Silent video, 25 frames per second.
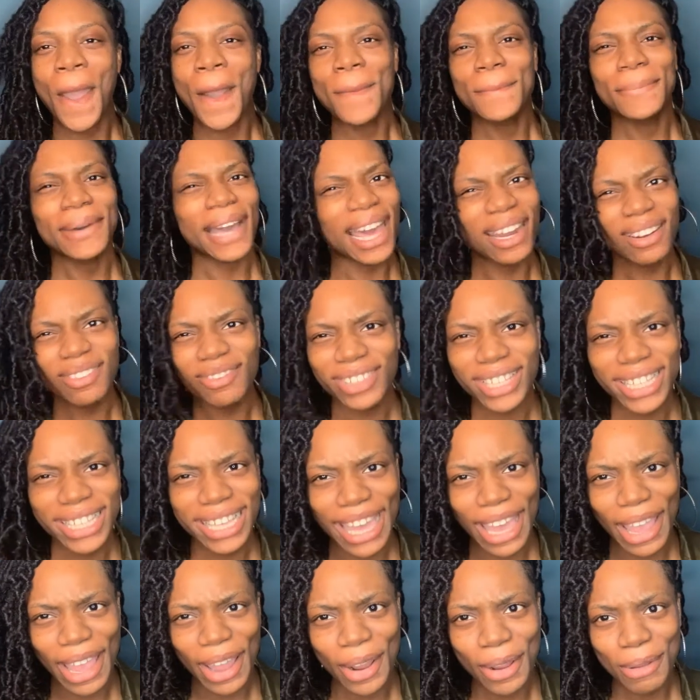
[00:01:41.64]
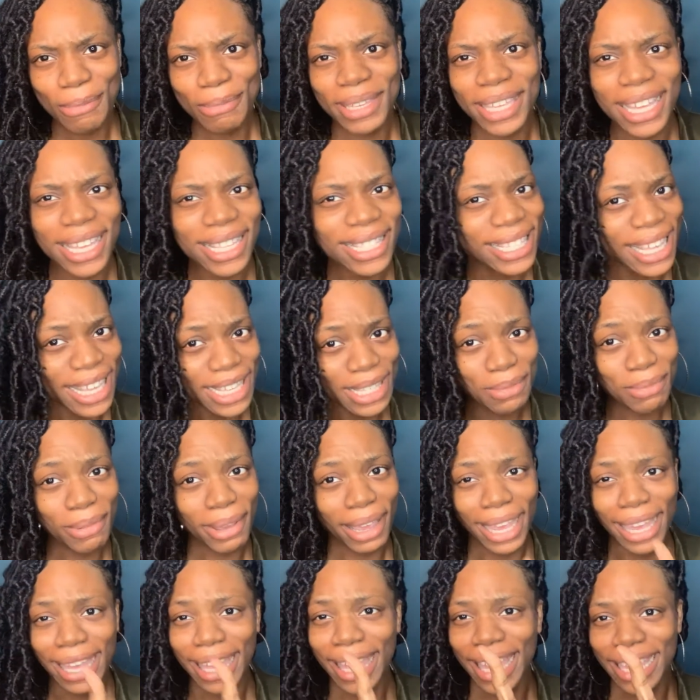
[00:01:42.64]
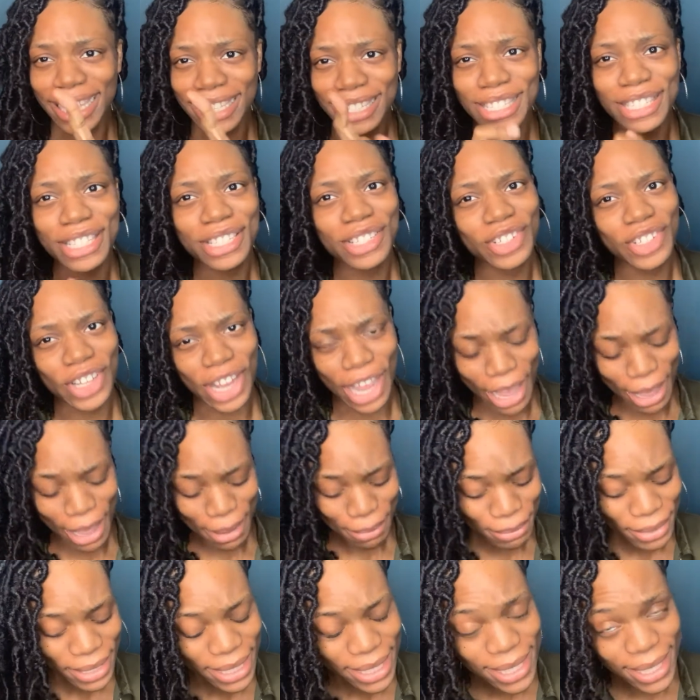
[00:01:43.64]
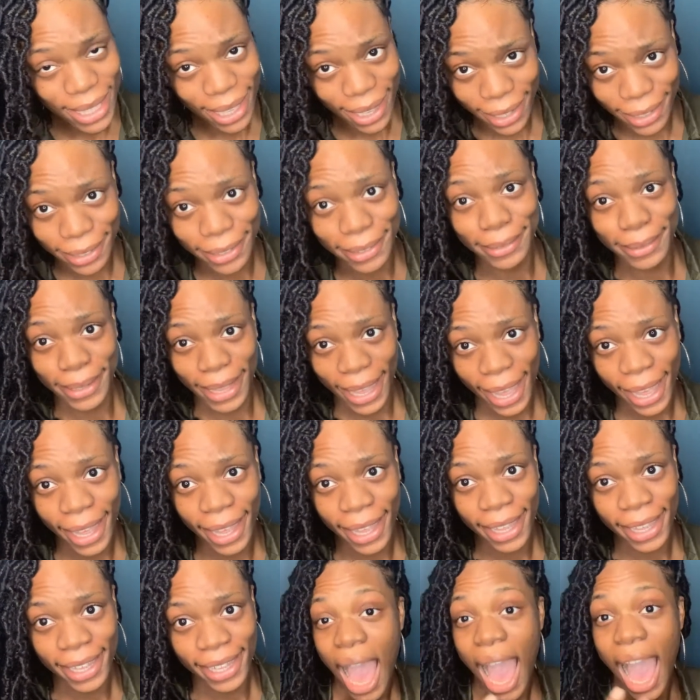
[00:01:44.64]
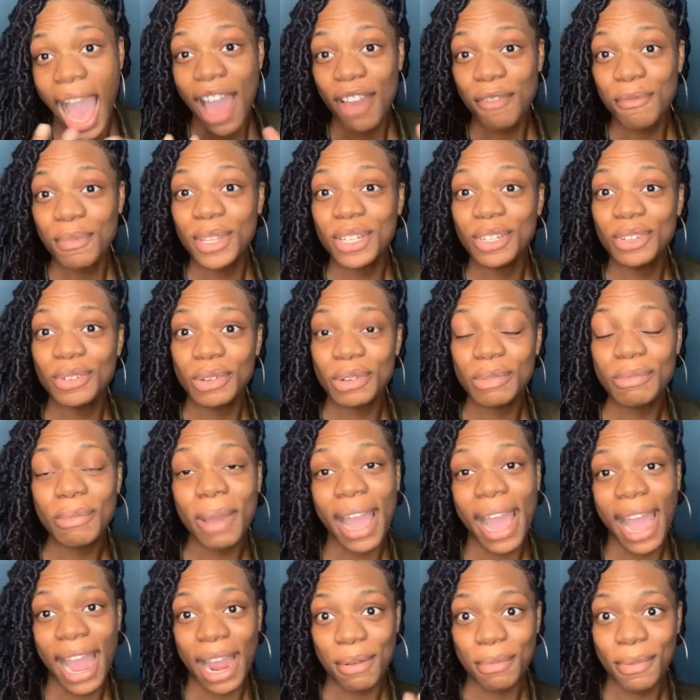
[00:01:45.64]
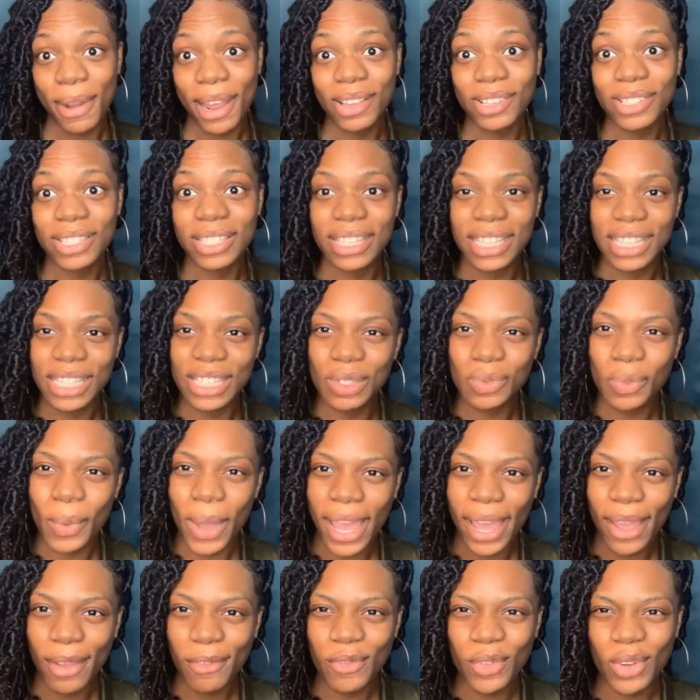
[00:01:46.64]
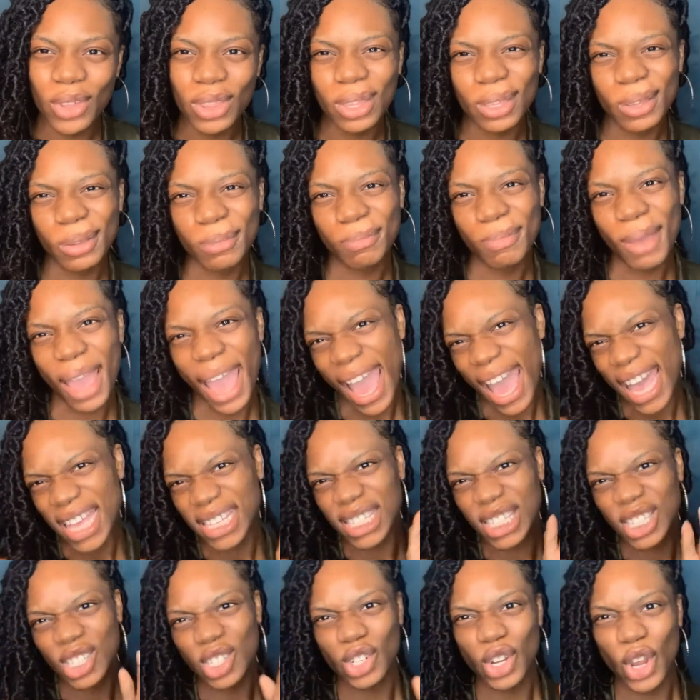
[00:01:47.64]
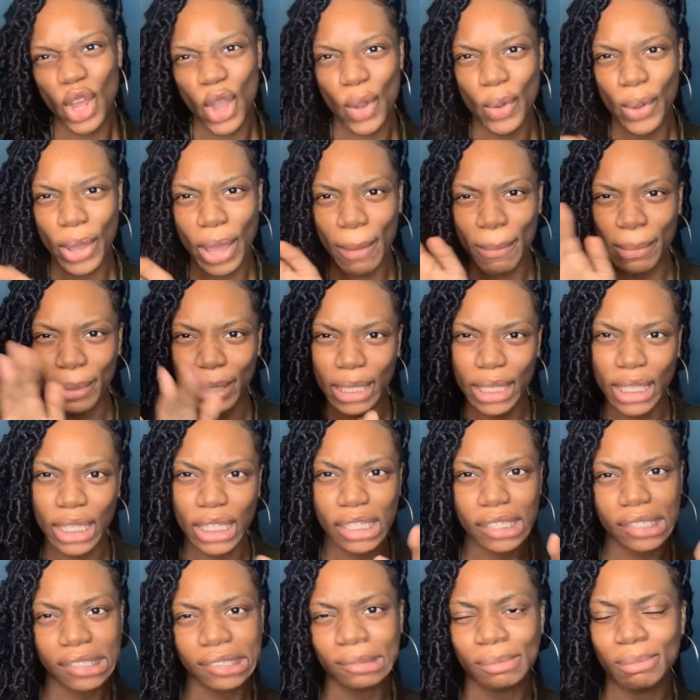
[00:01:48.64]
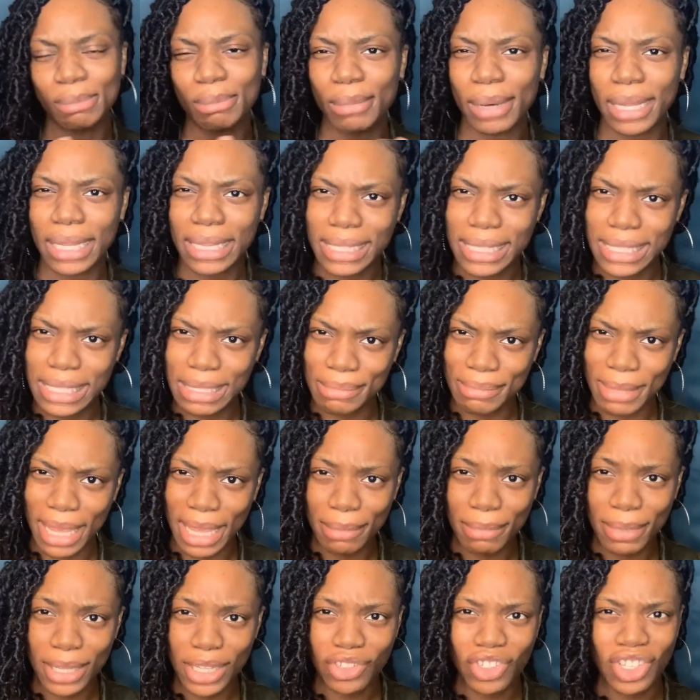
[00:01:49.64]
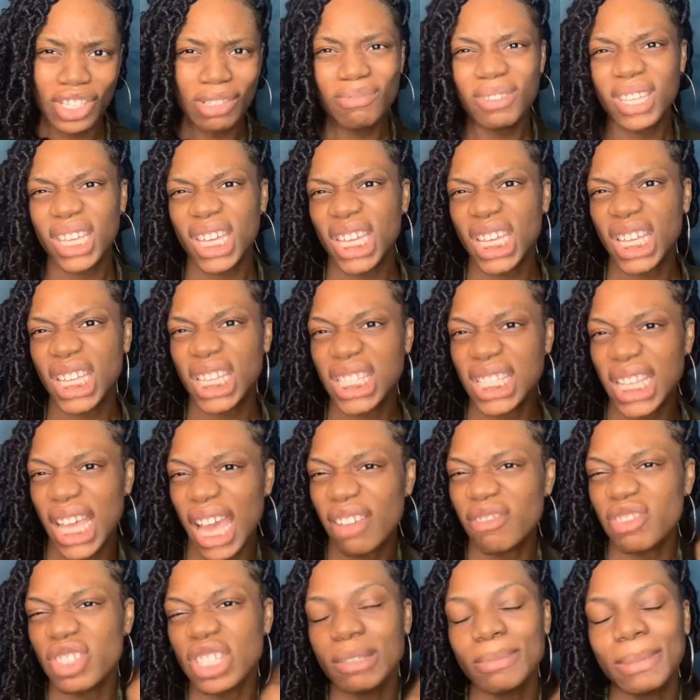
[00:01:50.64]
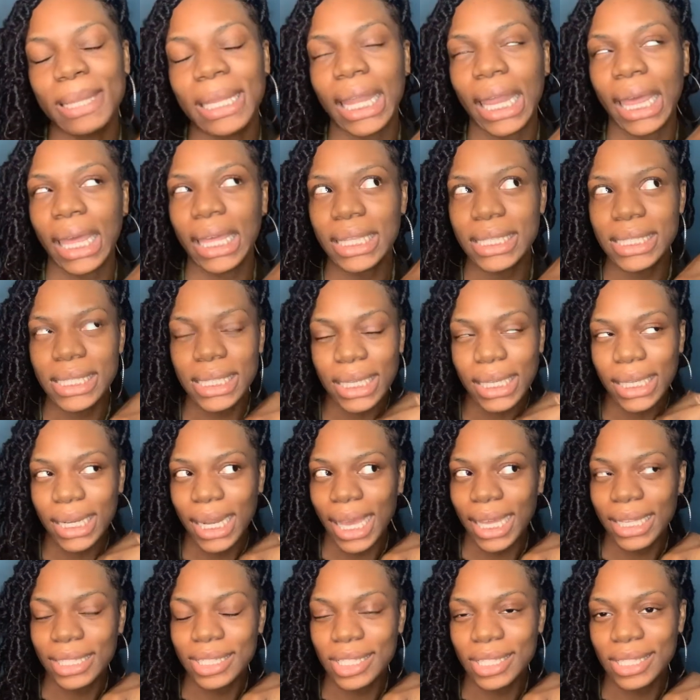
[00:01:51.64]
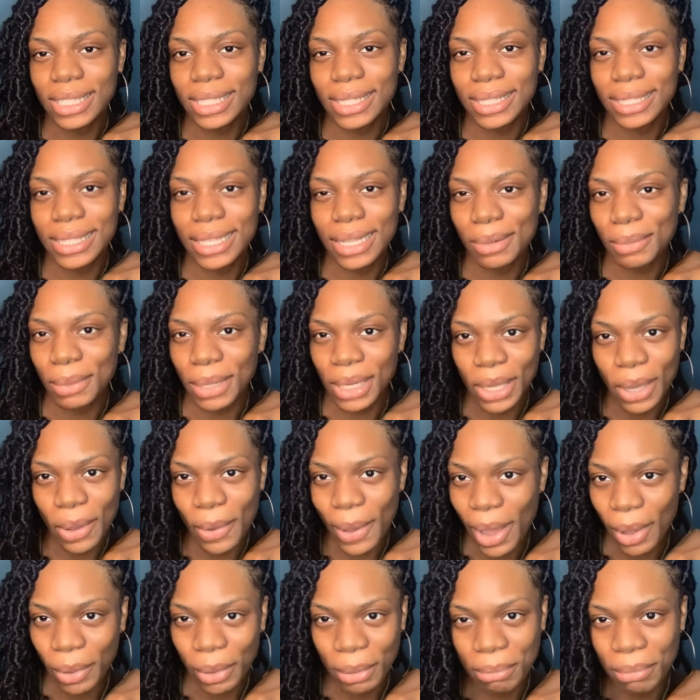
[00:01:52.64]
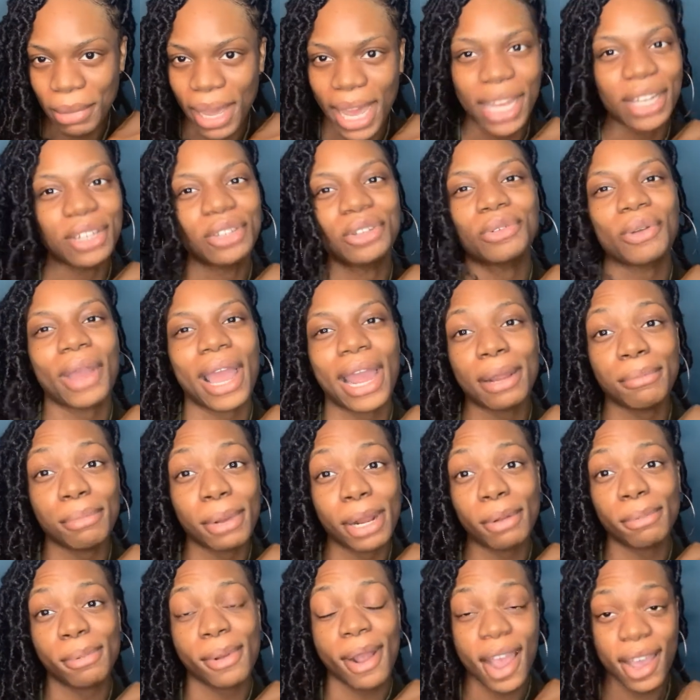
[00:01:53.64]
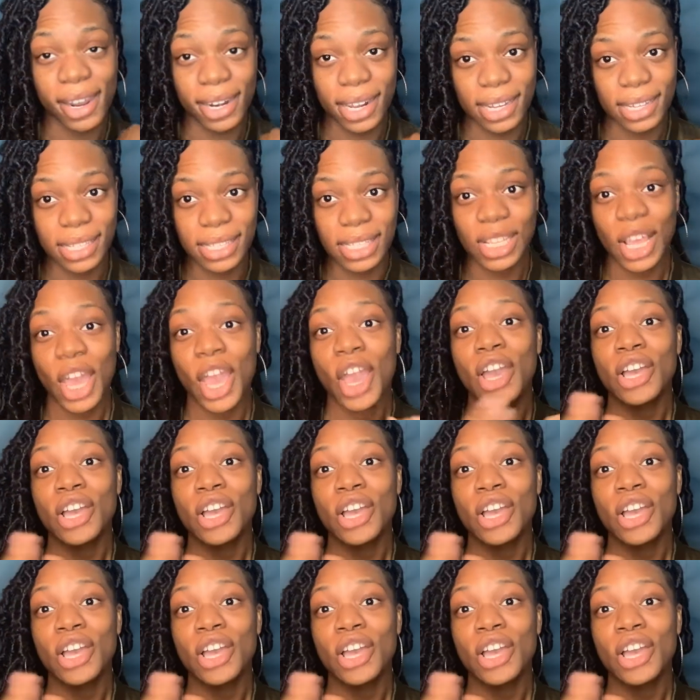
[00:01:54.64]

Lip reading: But I don't really care because guess what? It gets the job done, okay? I've been doing my eyebrows this way for the past, couple of months maybe, just because I've just been lazy and I just didn't want to go out and buy new eyebrow products.